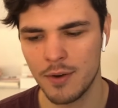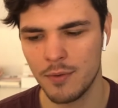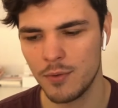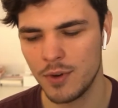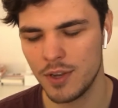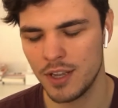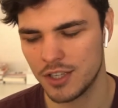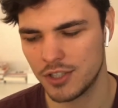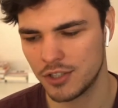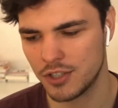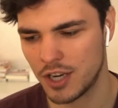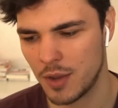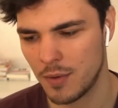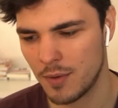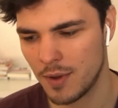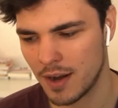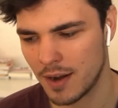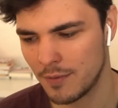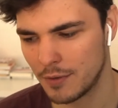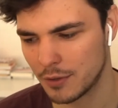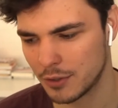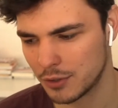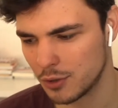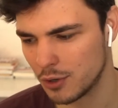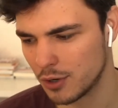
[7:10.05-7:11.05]
And yesterday when
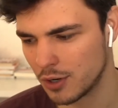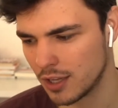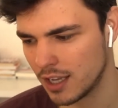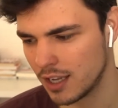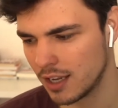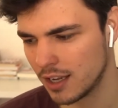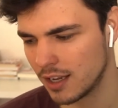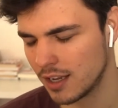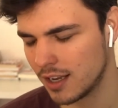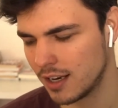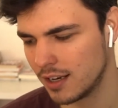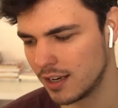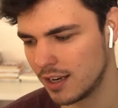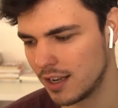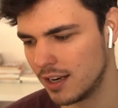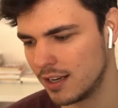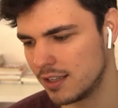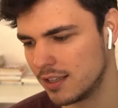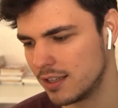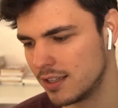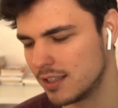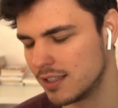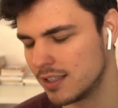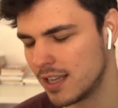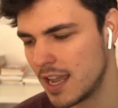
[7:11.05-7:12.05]
I was talking
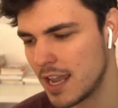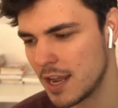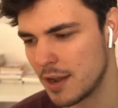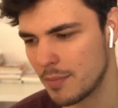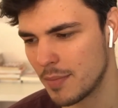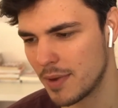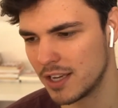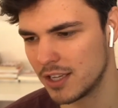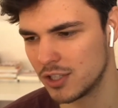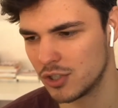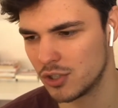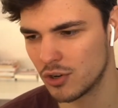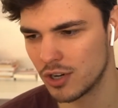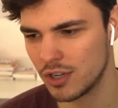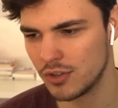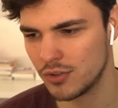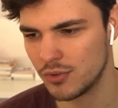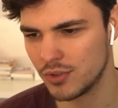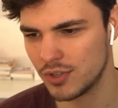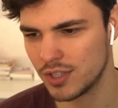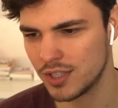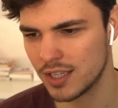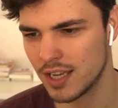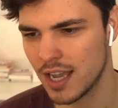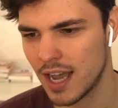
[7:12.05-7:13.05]
and saying my story
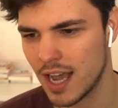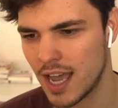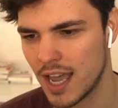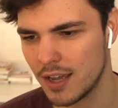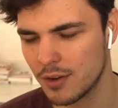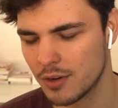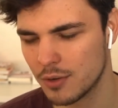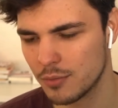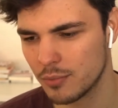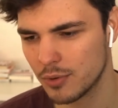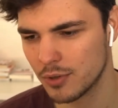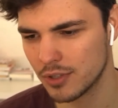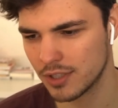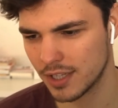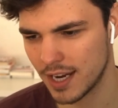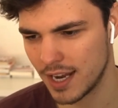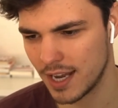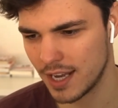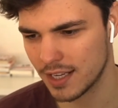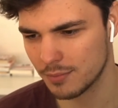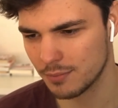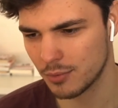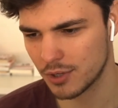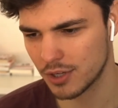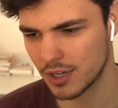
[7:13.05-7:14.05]
to this guy on a
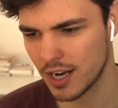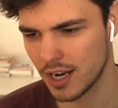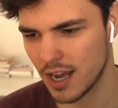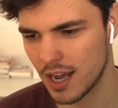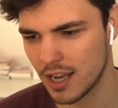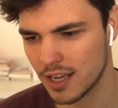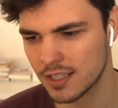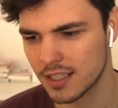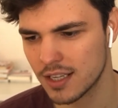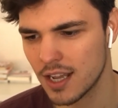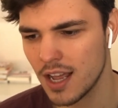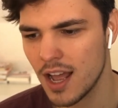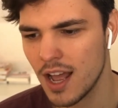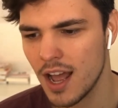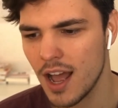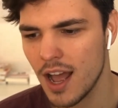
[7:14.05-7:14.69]
podcast,